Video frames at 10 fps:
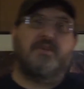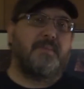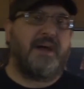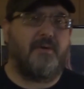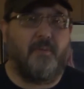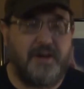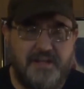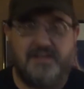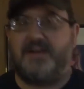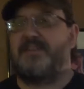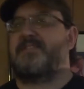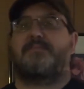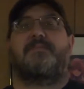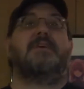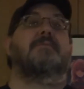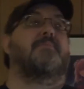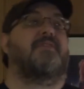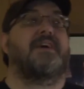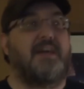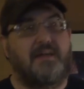matter what he does, and him
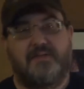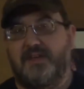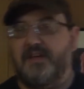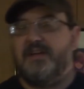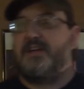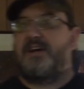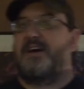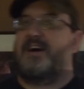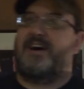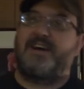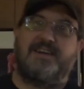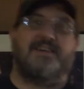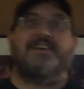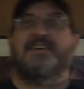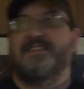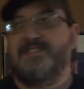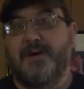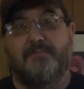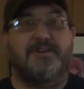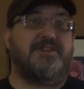playing the
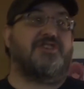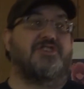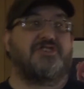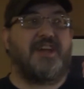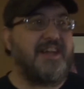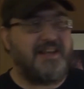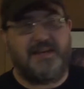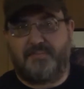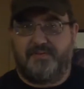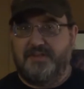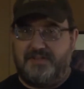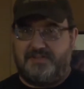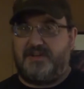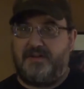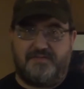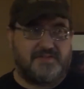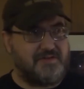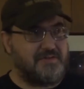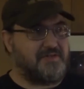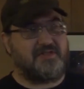somewhat shady police
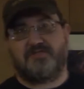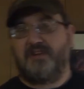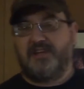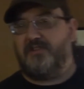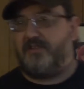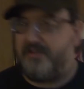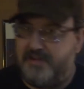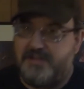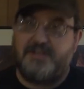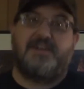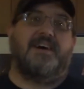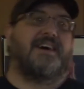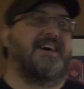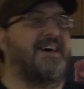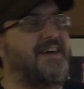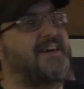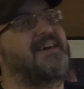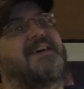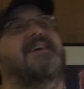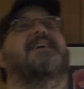officer Striker
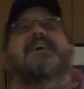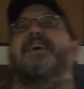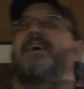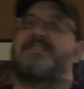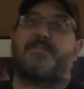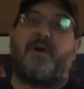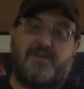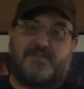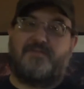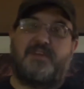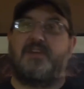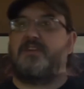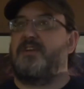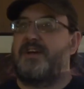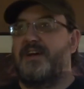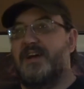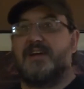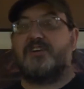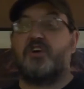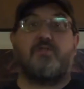as part of the
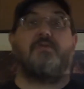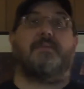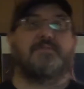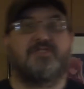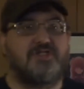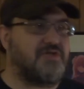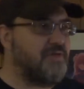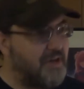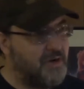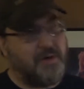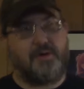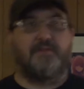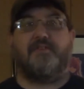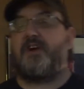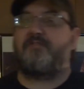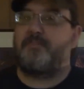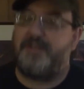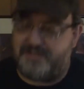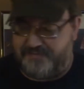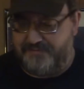corrupt trio of
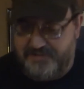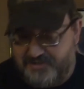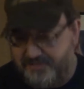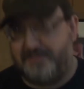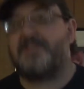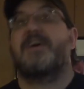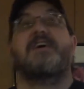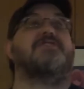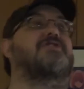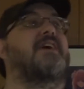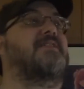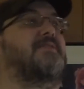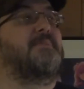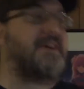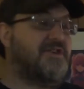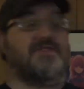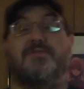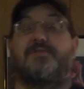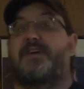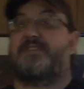government officials trying to make
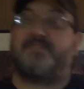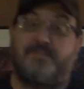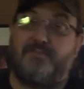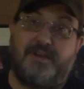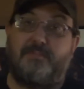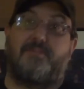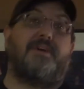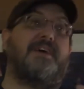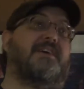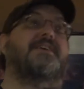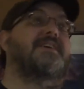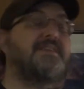sure that spring break